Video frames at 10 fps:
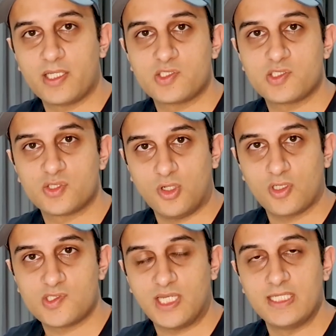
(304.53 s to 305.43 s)

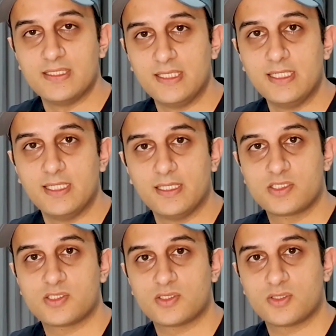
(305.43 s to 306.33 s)
stocks and delist
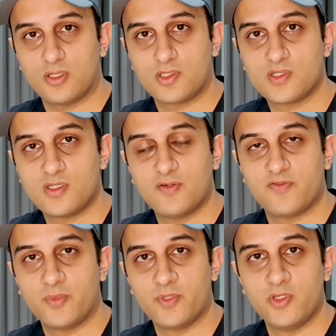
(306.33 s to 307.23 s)
stocks
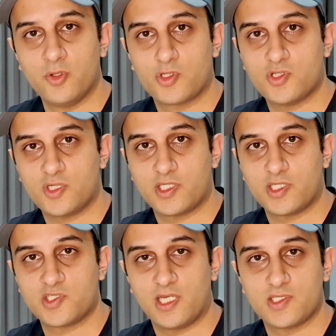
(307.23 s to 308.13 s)
from the New York Stock
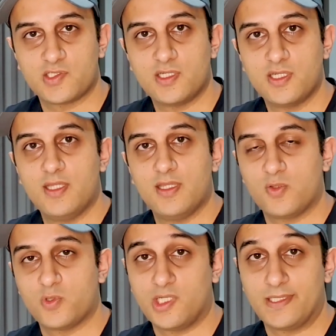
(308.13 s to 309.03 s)
Exchange that
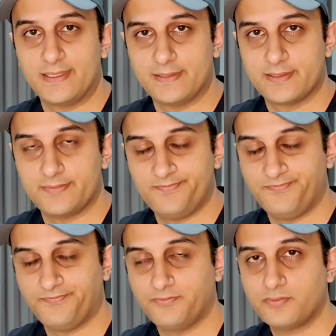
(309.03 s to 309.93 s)
were Chinese.
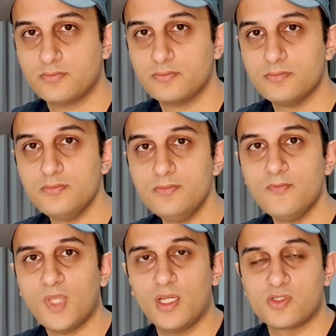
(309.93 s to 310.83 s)

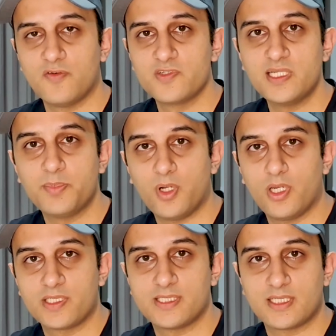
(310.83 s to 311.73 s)
There's obviously
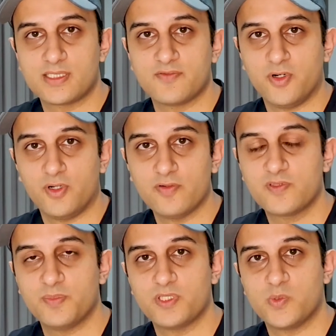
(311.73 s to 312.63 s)
politics
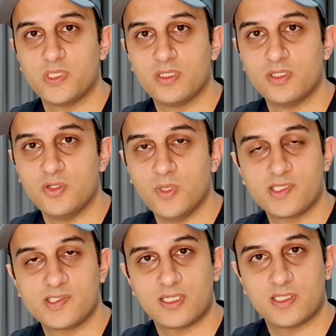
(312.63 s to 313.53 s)
involved between the
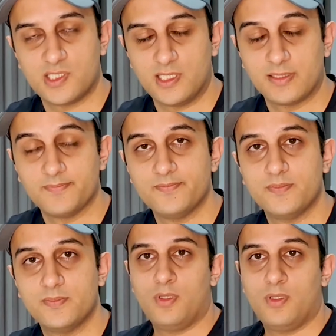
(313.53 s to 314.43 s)
US and China.
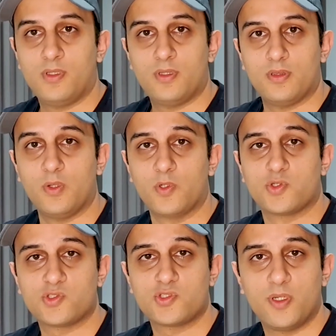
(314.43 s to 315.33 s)
There was
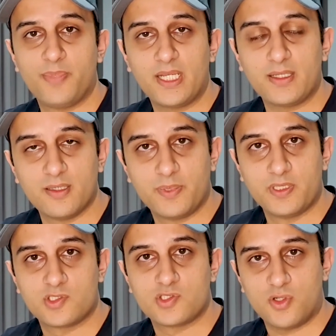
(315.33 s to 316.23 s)
also a big dip in
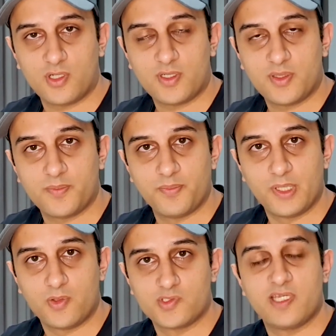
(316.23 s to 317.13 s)
the stock because their